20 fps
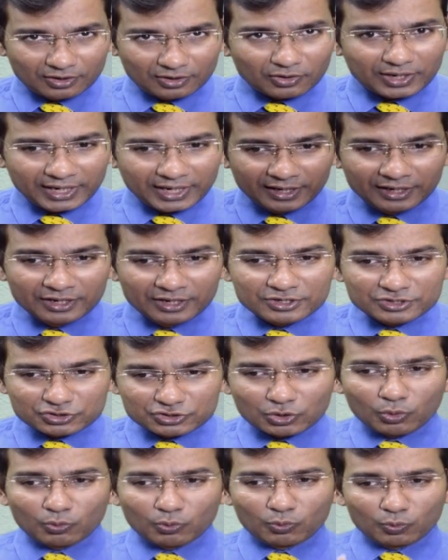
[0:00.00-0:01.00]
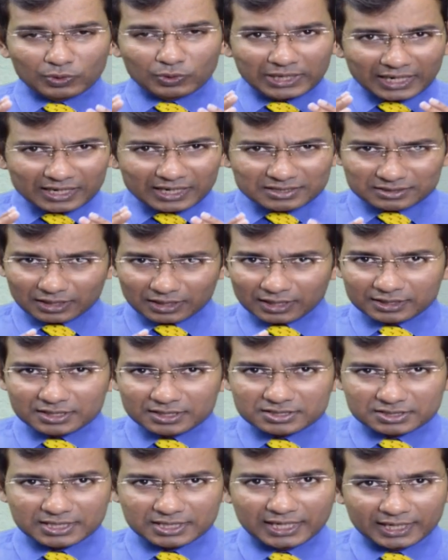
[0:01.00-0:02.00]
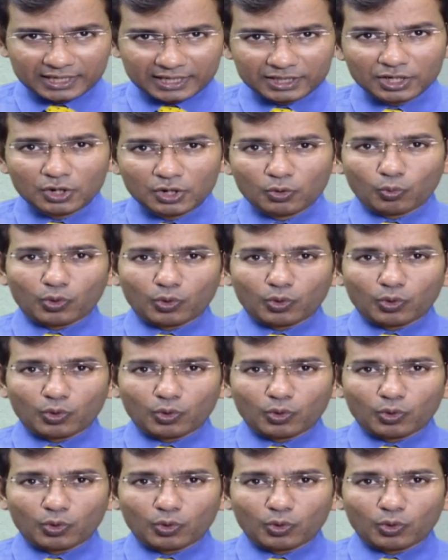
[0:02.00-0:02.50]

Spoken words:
Okay, so let us understand